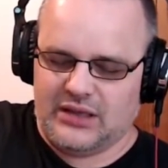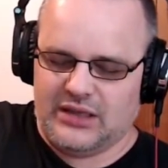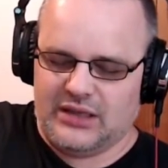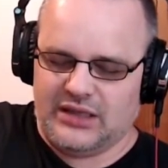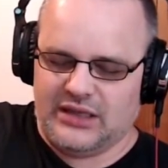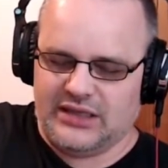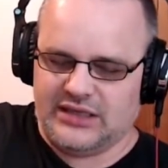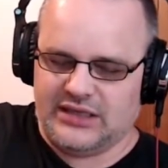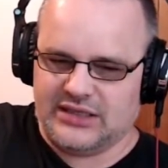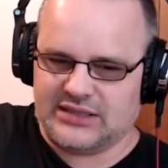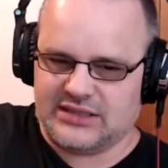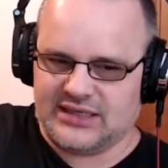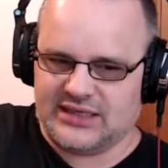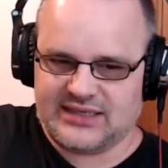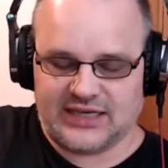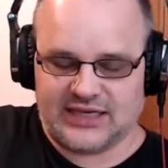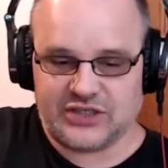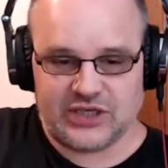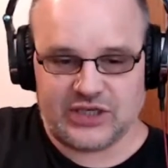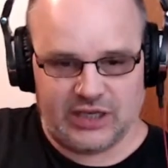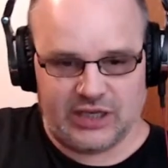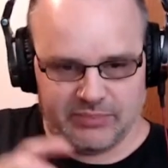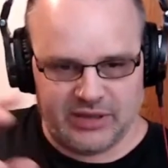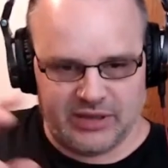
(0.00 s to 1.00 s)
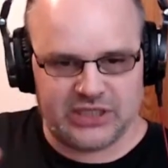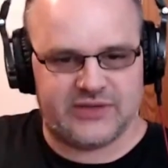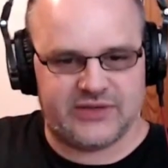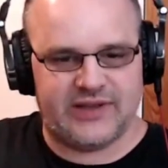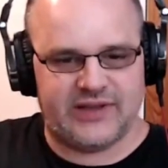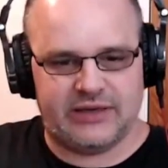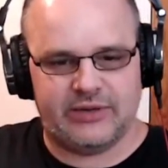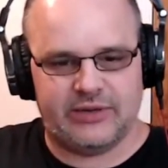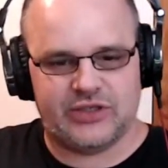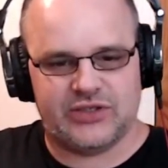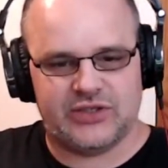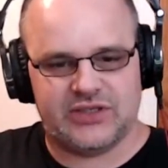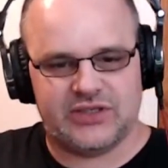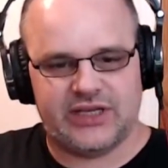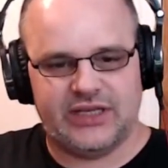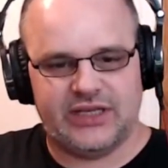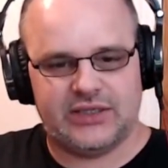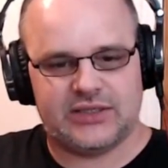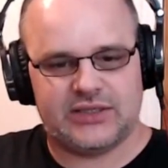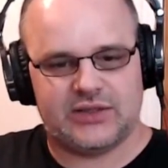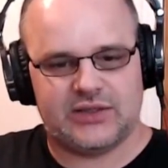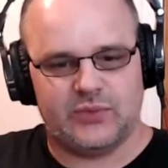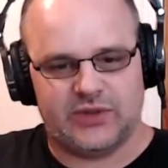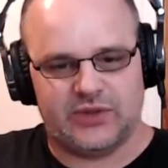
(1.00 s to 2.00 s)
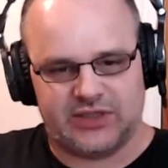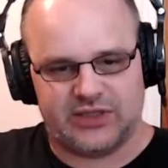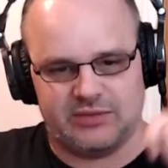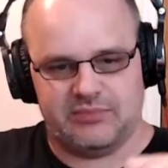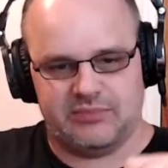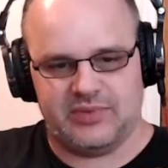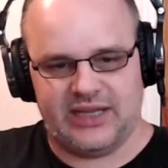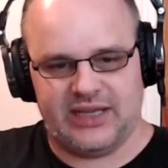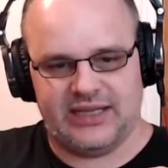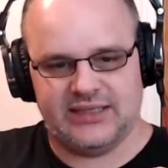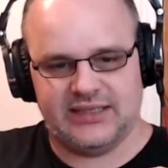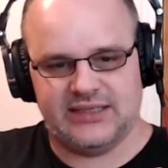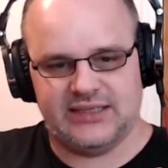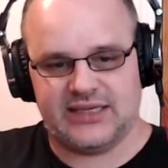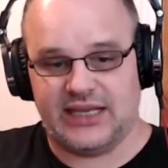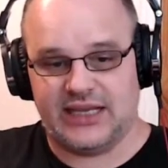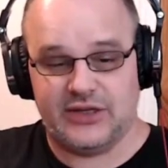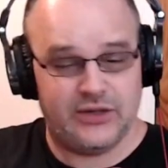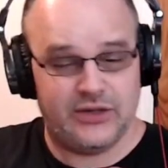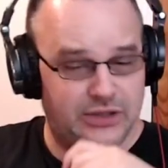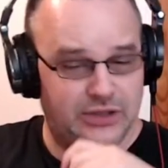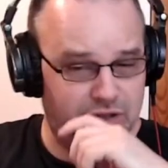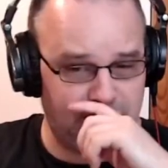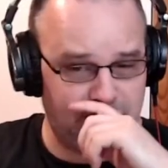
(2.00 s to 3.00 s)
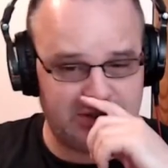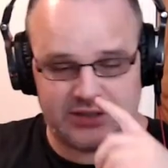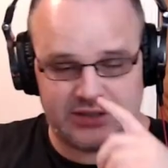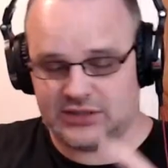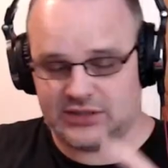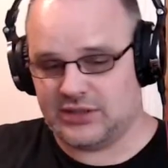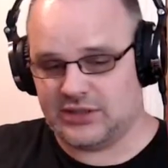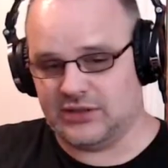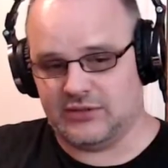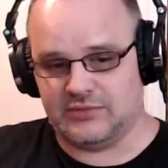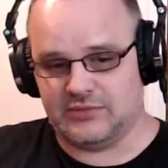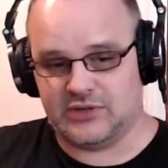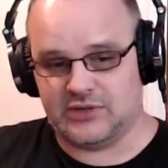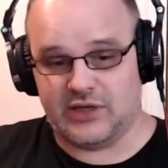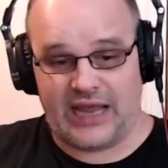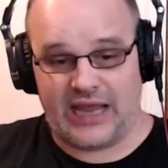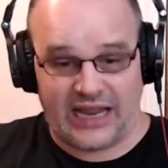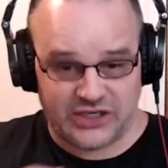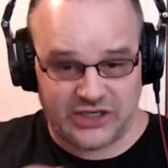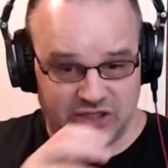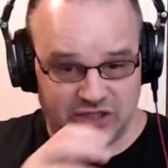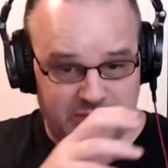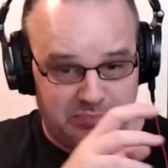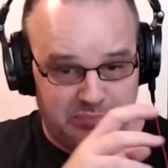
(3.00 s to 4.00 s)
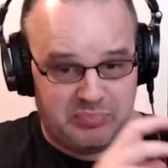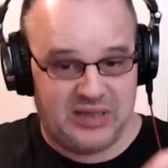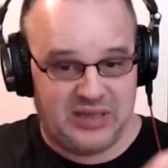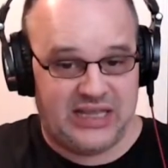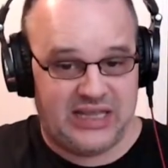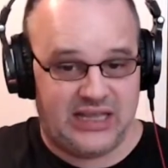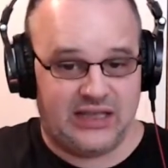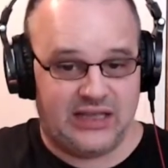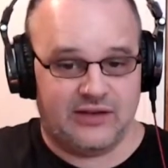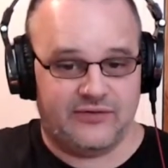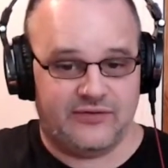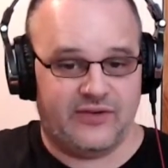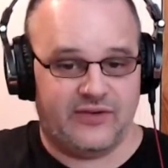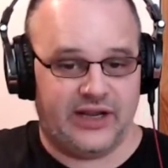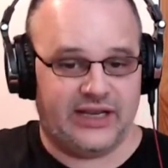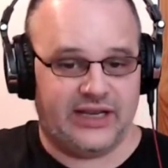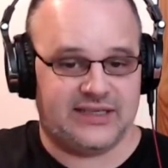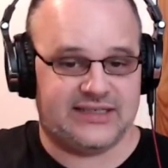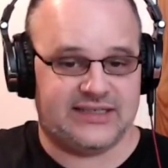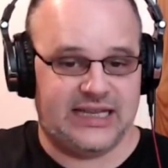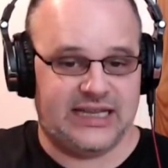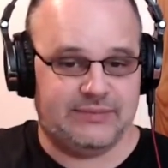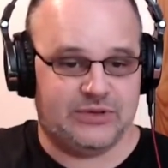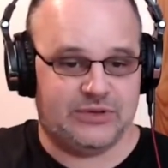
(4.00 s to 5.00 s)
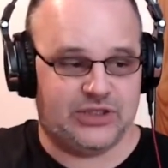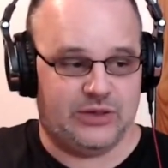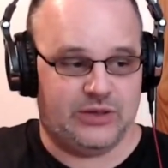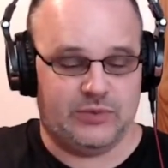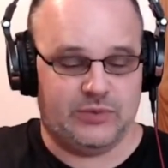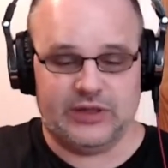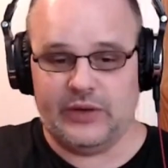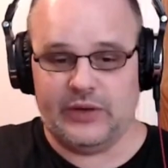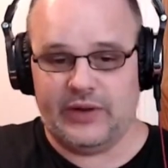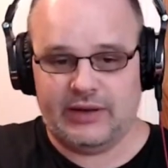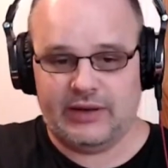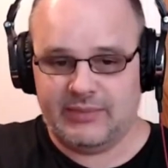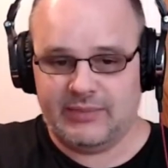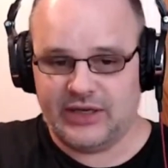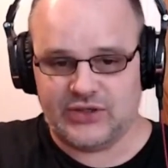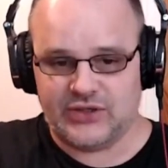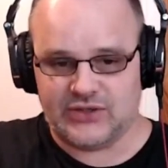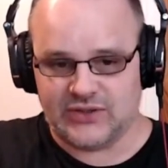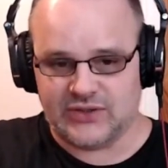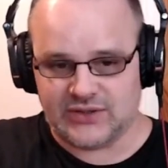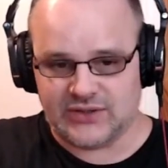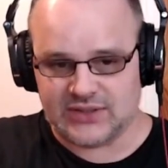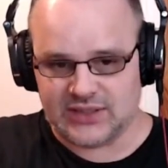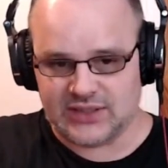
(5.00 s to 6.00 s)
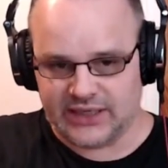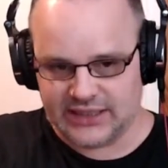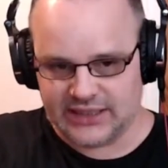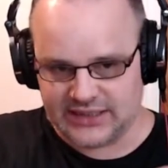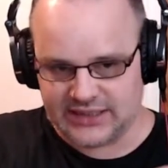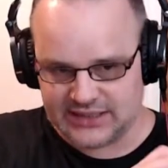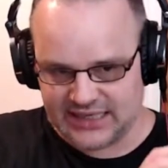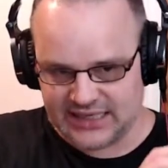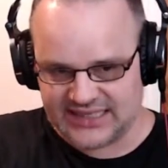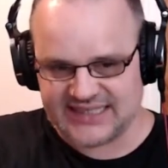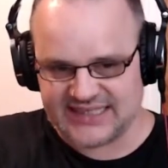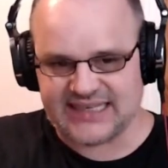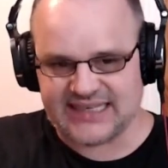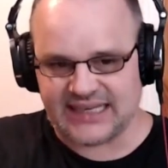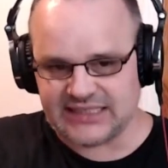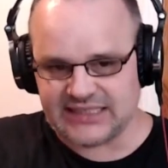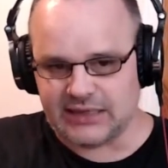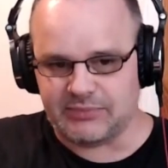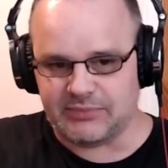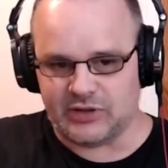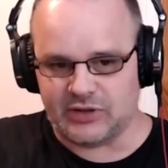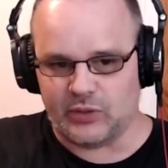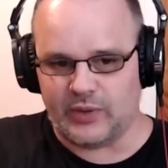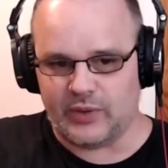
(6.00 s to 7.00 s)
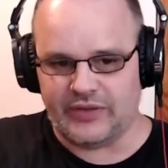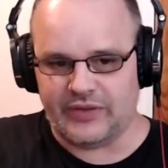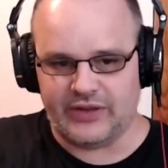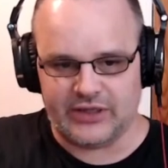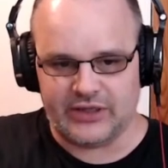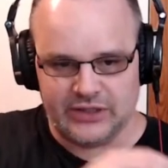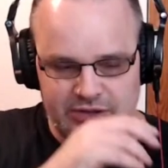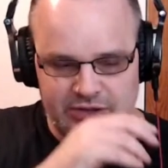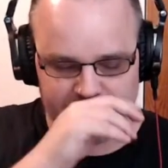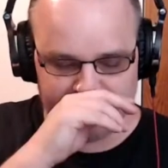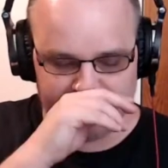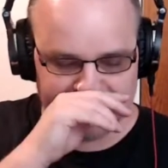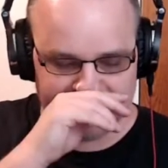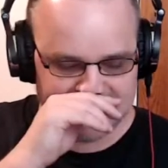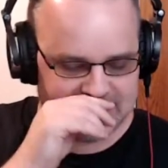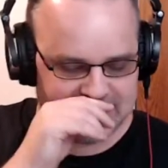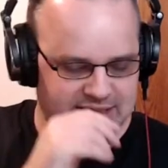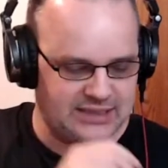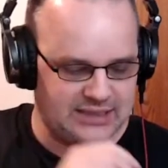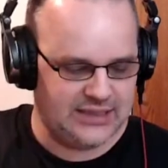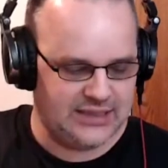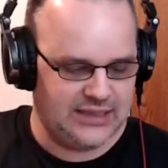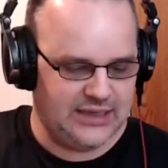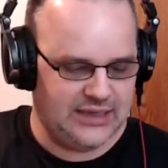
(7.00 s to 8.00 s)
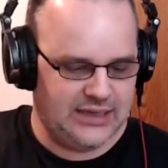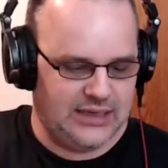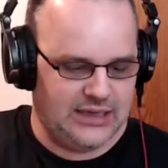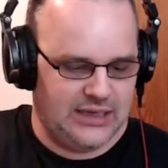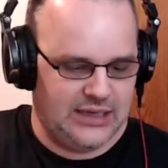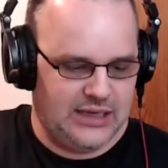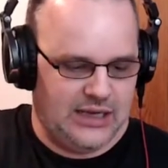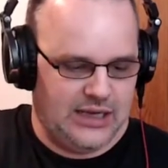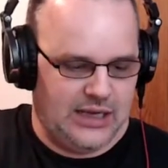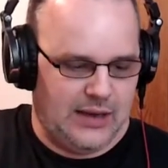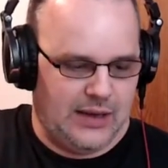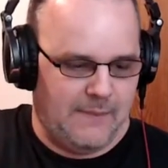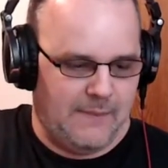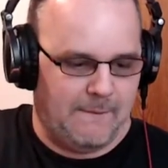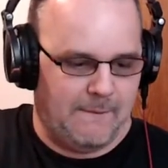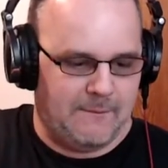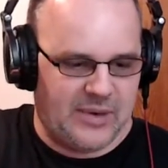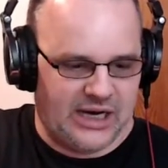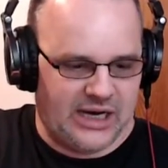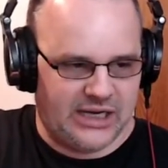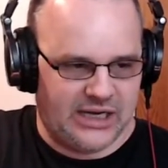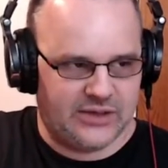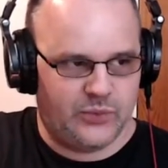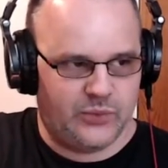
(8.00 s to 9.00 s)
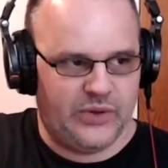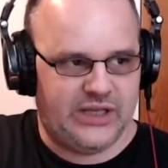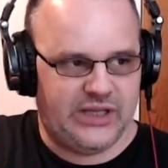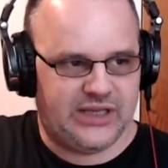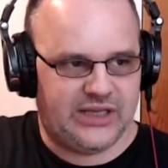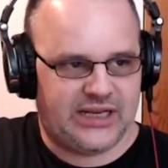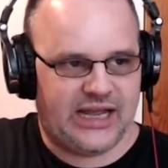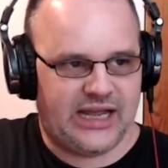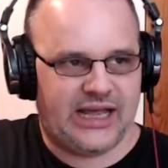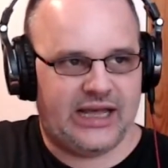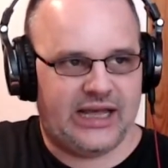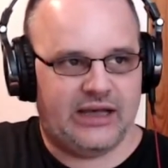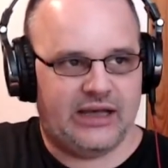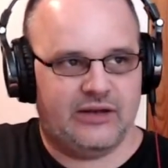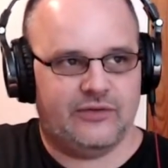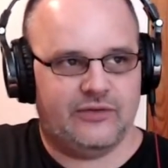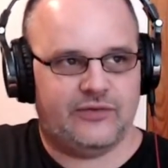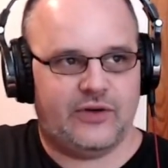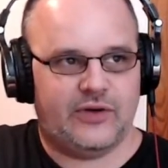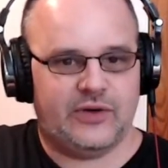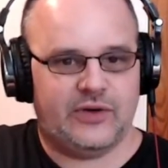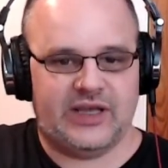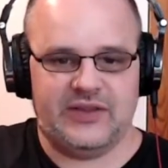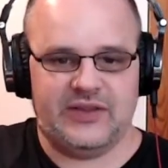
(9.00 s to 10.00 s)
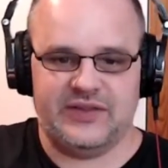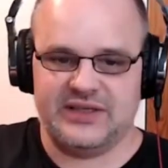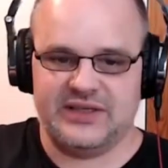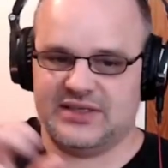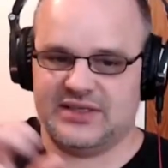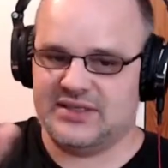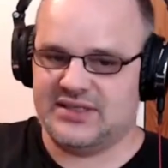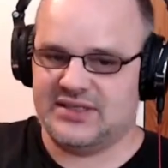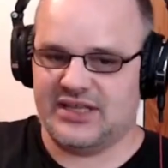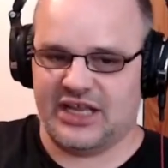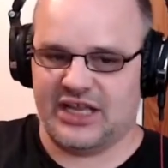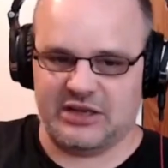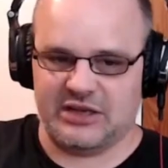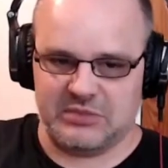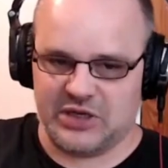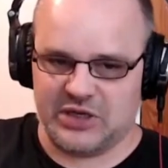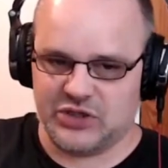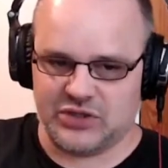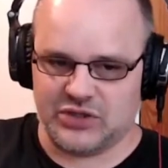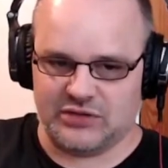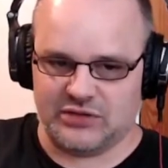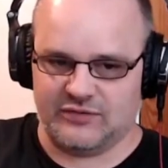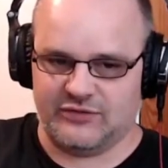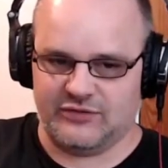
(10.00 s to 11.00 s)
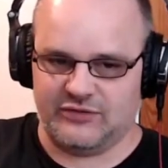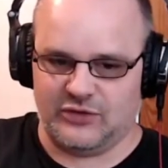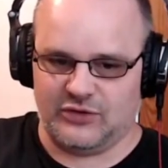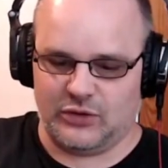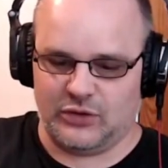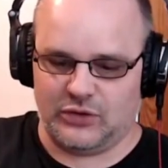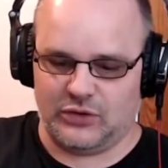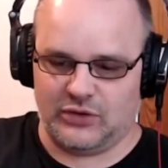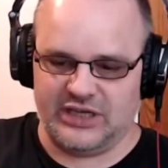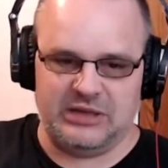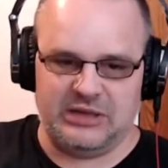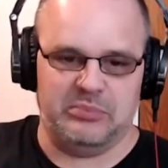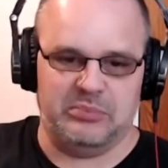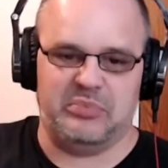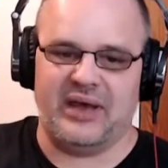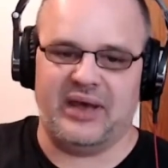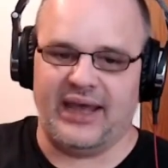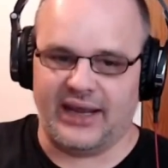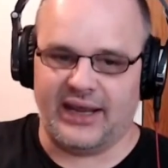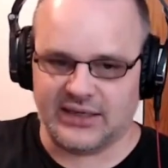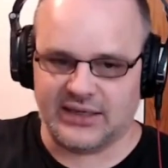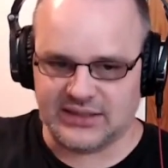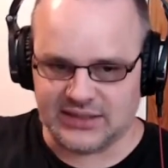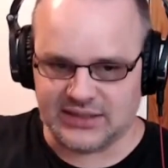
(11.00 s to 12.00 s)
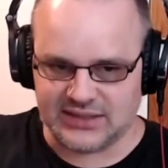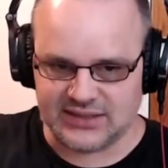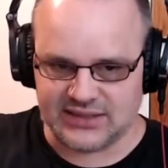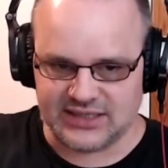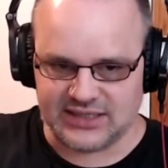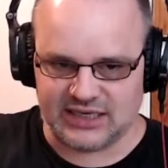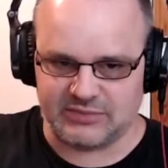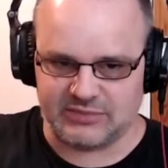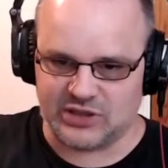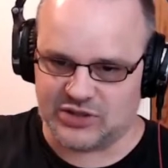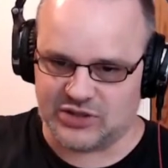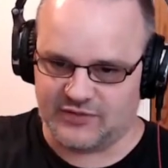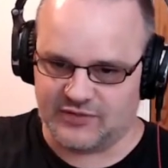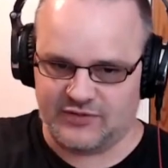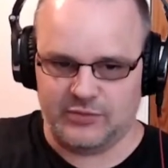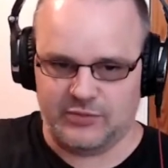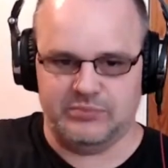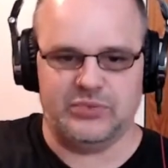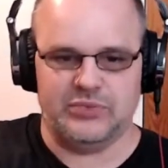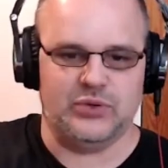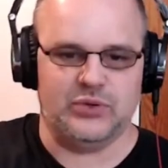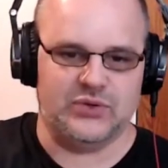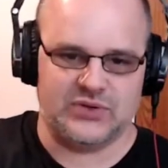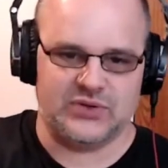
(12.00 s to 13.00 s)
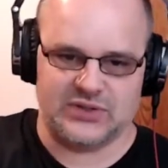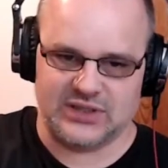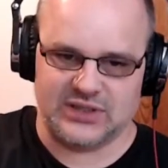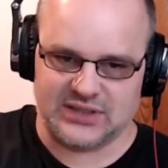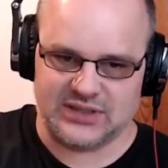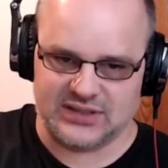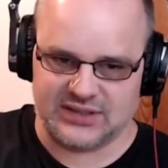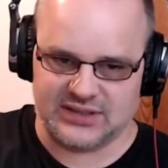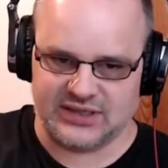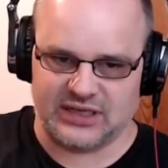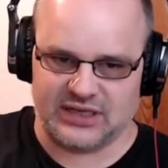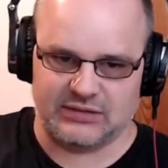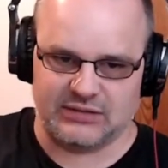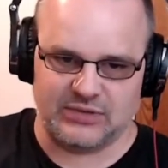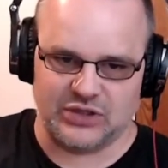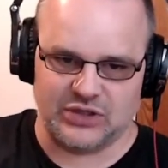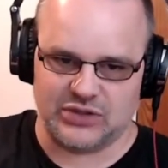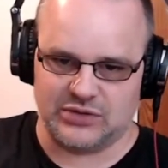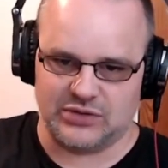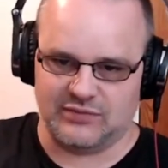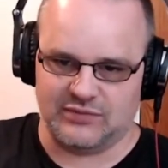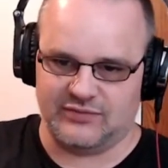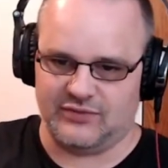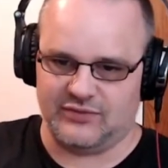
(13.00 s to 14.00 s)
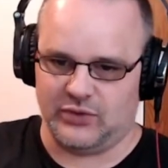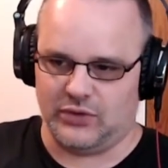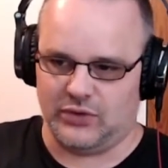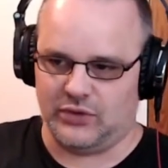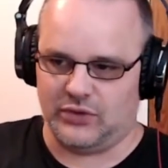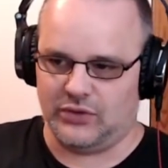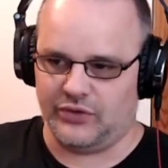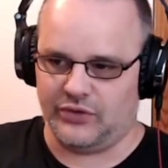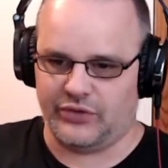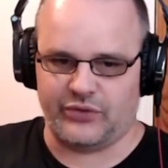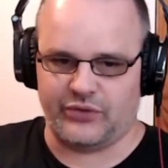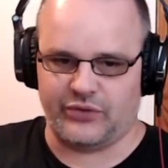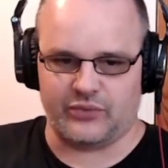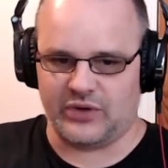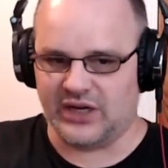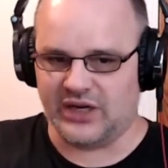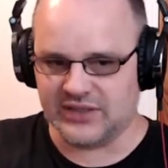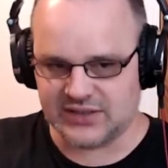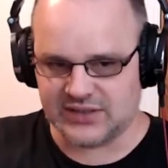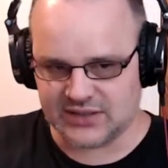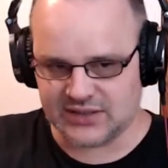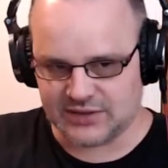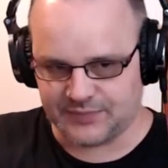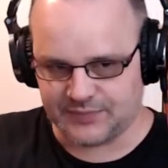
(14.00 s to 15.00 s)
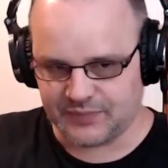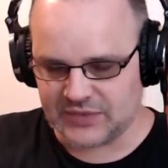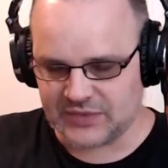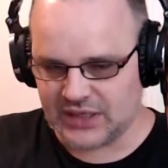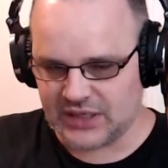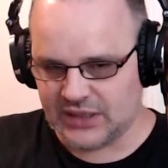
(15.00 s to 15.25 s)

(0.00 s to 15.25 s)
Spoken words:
is essentially a bunch of animation states with some blends, and you can use it to actually be a finite state machine with no animations. Like it's set up in a way that you can do this. But we could have, okay, this is the animation for impact. This is the animation for boost. This is the animation for thrust.